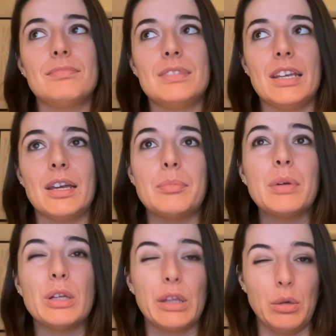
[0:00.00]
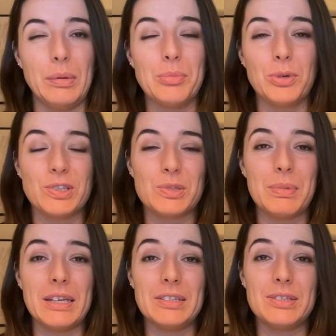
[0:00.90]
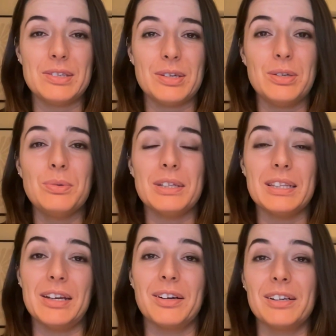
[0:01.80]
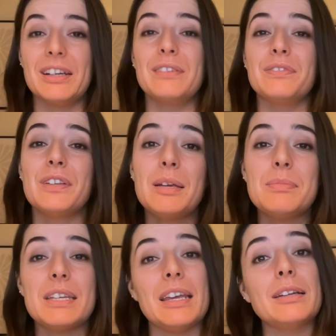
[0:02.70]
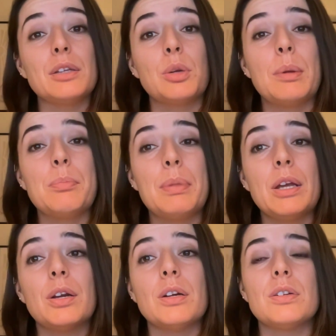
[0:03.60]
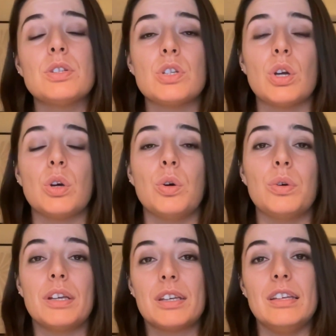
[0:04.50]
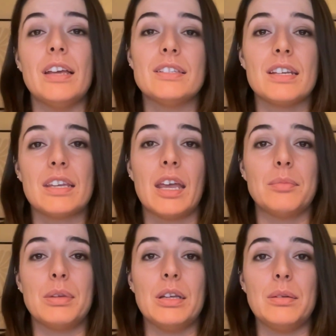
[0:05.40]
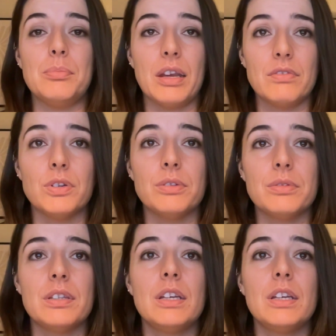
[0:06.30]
take up a little bit more space too, and they are inflamed and a little bit bigger. So, yes, it can be painful.